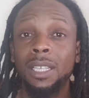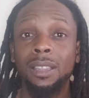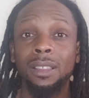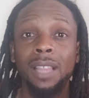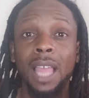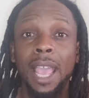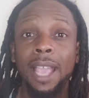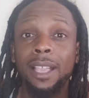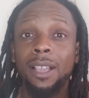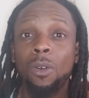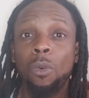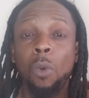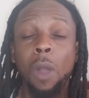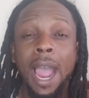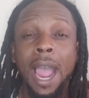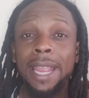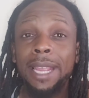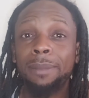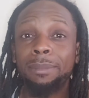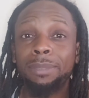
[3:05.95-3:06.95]
Like a
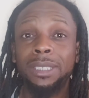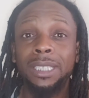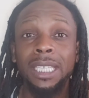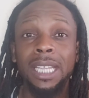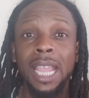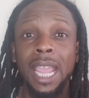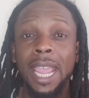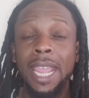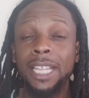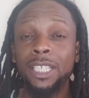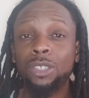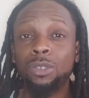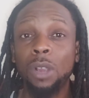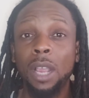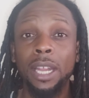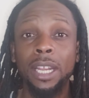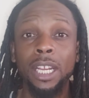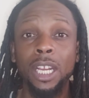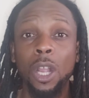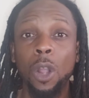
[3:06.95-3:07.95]
YMCA
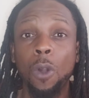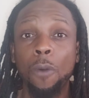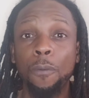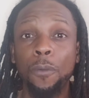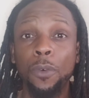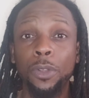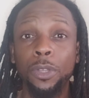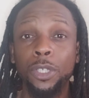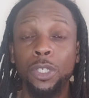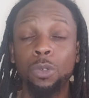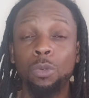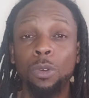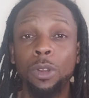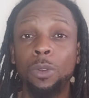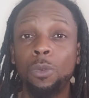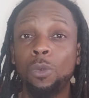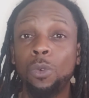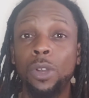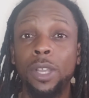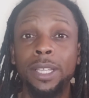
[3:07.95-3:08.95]
trying to go for the
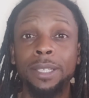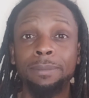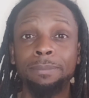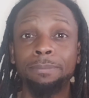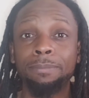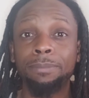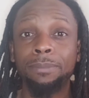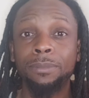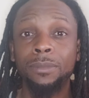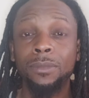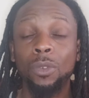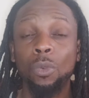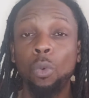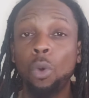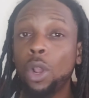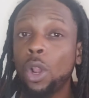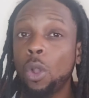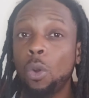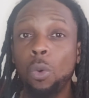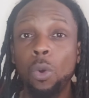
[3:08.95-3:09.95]
21.
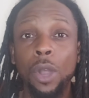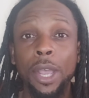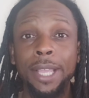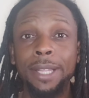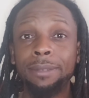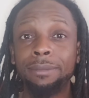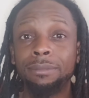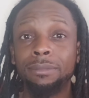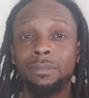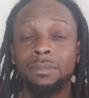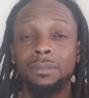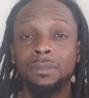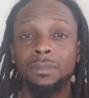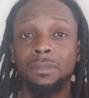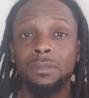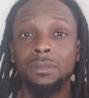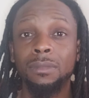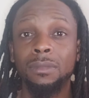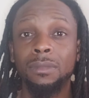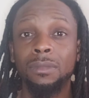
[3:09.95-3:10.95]
One-on-one,
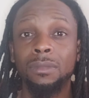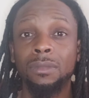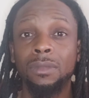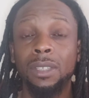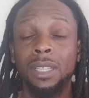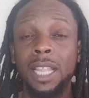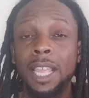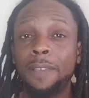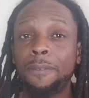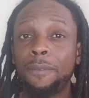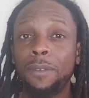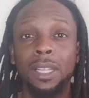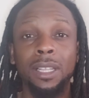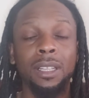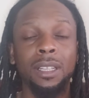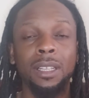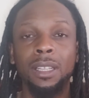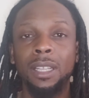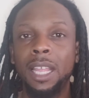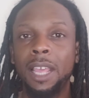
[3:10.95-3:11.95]

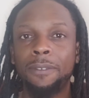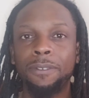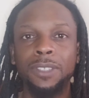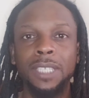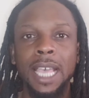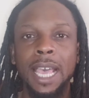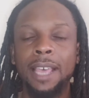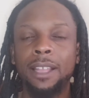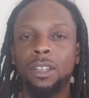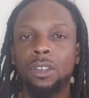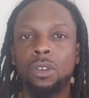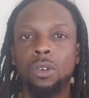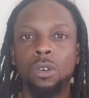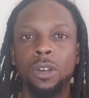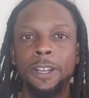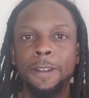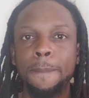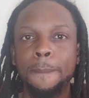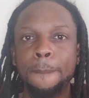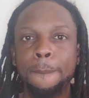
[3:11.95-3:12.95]
left side of the
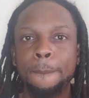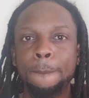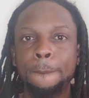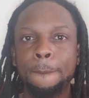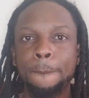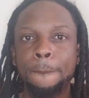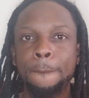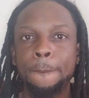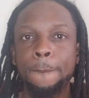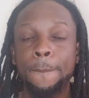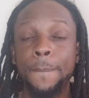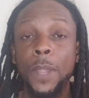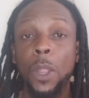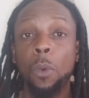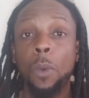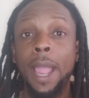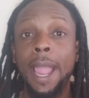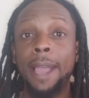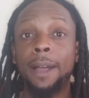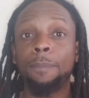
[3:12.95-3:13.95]
court.
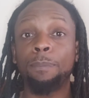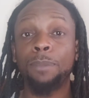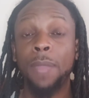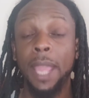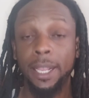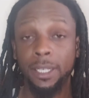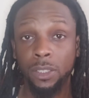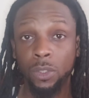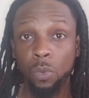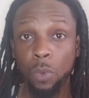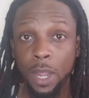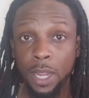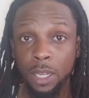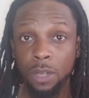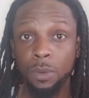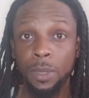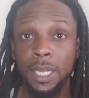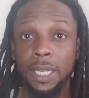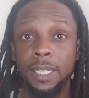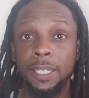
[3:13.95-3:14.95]
Wow, that's the way
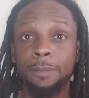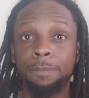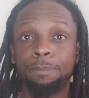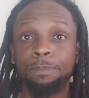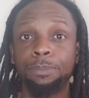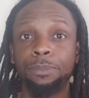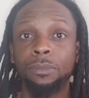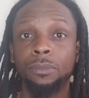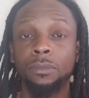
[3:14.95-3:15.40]
you end it.